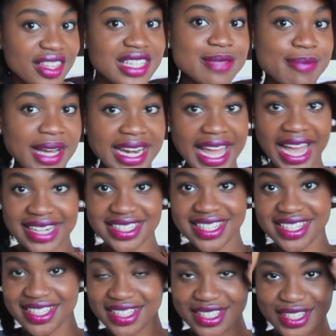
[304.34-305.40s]
this bun action.
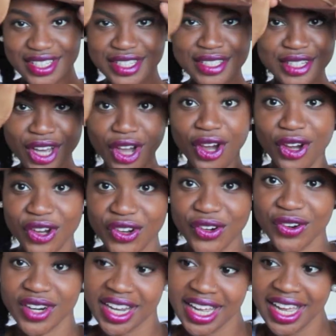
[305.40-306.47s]
This is
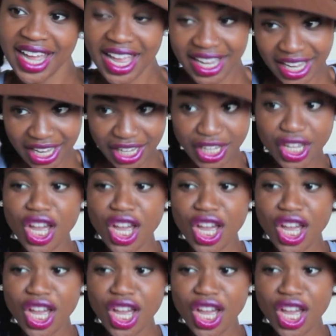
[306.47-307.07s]
so cute.